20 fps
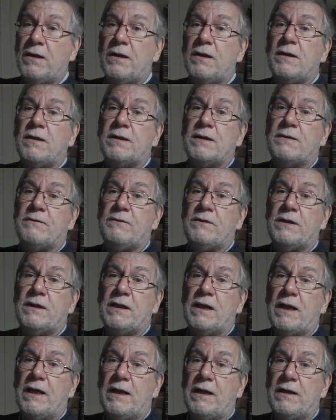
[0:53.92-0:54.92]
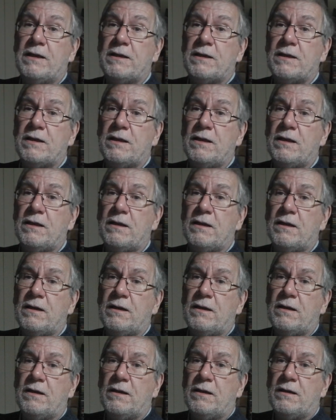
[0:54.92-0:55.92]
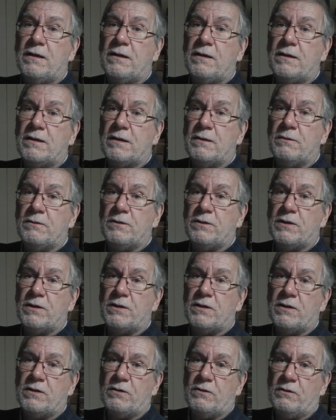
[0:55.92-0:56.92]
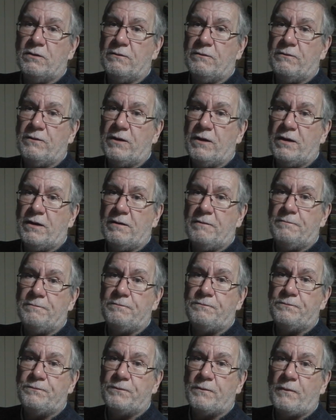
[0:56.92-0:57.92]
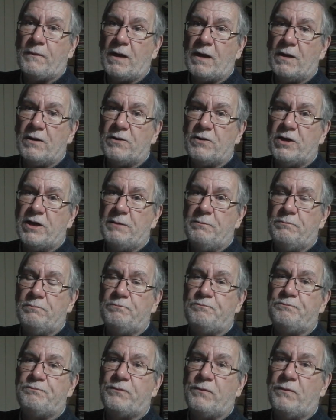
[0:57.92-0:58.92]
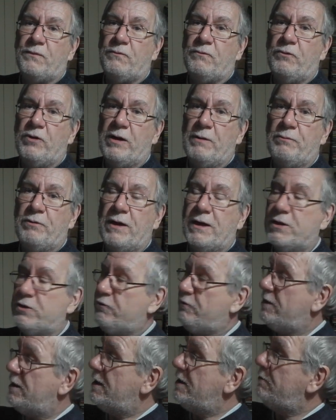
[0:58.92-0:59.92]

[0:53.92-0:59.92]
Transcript: 78. So it was just a sort of cheap repress really,